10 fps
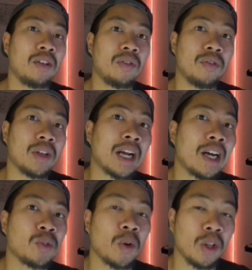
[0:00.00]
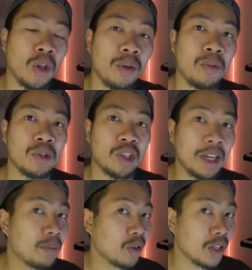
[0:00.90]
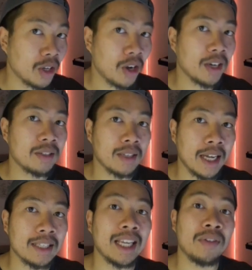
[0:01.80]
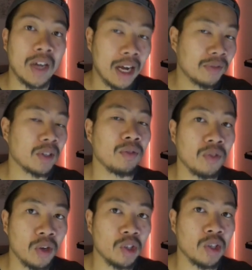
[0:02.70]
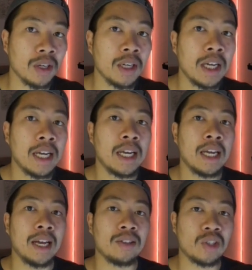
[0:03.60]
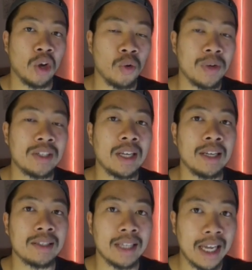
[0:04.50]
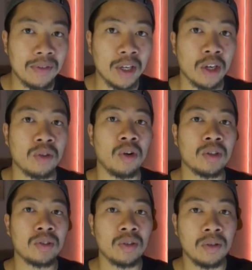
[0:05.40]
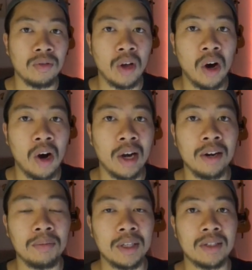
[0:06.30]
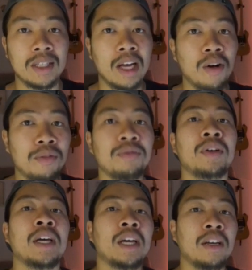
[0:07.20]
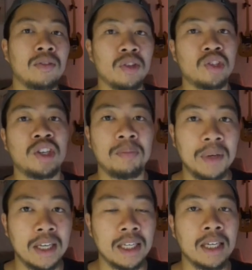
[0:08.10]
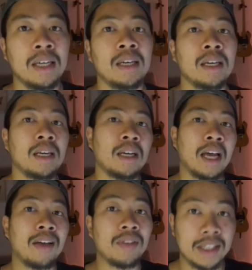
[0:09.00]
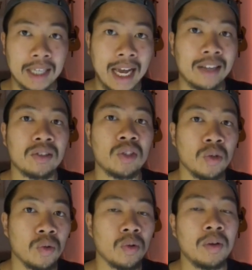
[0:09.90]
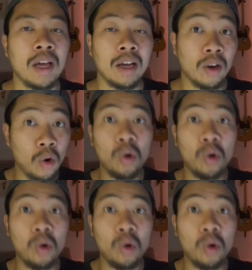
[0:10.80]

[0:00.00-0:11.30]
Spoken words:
the cards were a lot more cheaper in the United States, even after conversion. And so we see a saving across the item itself, the shipping, and the tax too, all